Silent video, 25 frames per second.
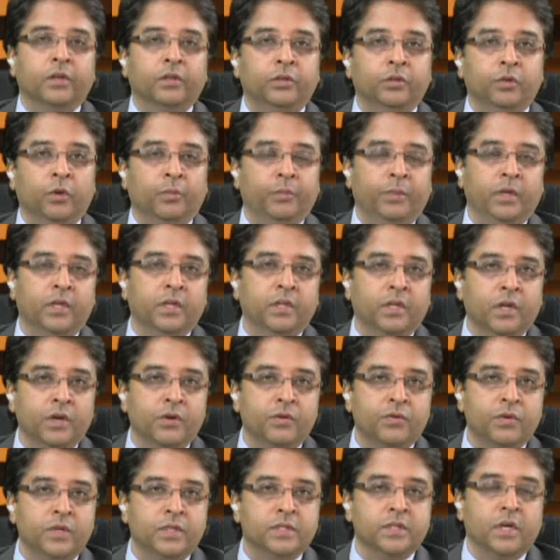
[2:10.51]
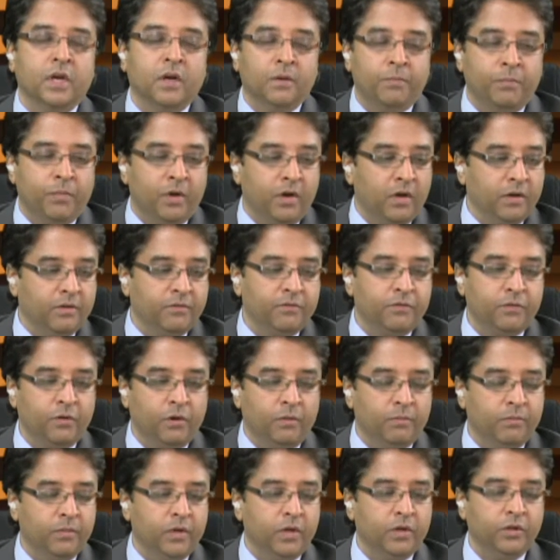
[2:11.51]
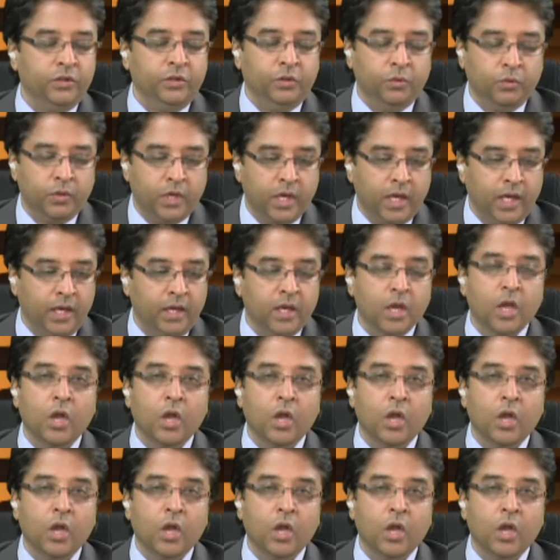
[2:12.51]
European countries apart from UK.